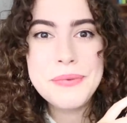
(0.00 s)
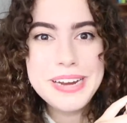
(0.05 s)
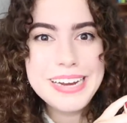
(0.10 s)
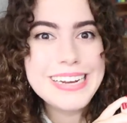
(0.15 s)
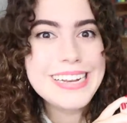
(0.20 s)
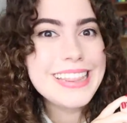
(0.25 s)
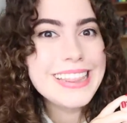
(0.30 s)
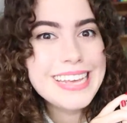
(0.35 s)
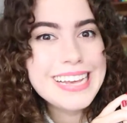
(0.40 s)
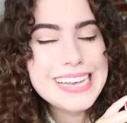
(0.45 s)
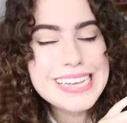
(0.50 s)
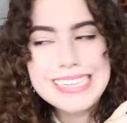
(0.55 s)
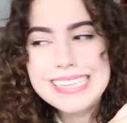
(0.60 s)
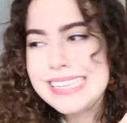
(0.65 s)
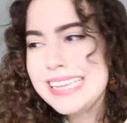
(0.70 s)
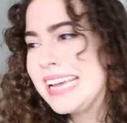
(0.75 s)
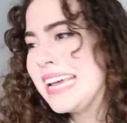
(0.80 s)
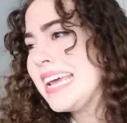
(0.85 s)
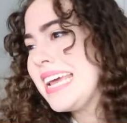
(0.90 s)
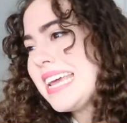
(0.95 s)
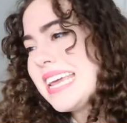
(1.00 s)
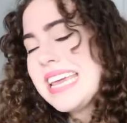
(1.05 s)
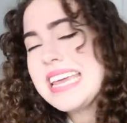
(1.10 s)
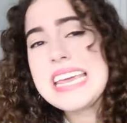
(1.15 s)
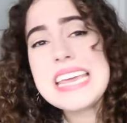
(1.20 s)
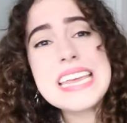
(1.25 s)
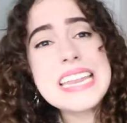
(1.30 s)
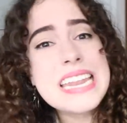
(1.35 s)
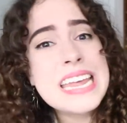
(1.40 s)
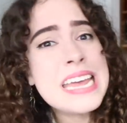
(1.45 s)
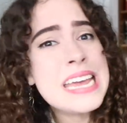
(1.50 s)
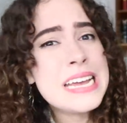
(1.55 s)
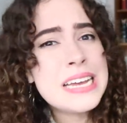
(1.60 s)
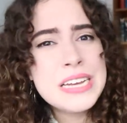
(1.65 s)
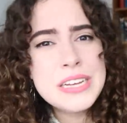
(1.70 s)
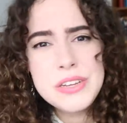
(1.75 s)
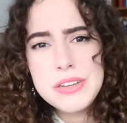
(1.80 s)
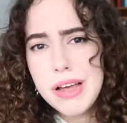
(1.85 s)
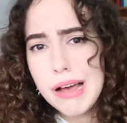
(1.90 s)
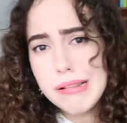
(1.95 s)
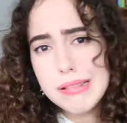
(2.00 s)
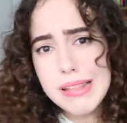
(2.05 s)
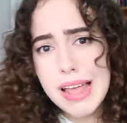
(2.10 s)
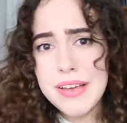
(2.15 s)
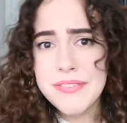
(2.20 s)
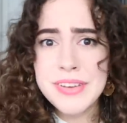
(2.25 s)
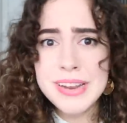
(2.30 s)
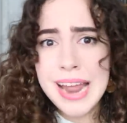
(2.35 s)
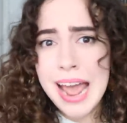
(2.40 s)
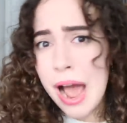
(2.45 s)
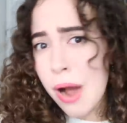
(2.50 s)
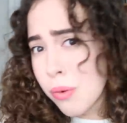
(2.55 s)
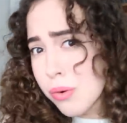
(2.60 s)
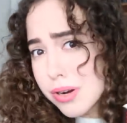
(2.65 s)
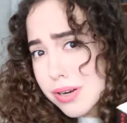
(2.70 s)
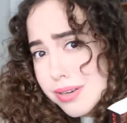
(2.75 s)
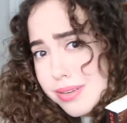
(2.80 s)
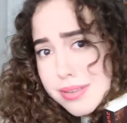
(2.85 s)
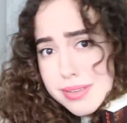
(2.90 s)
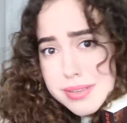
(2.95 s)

read this in 11 hours.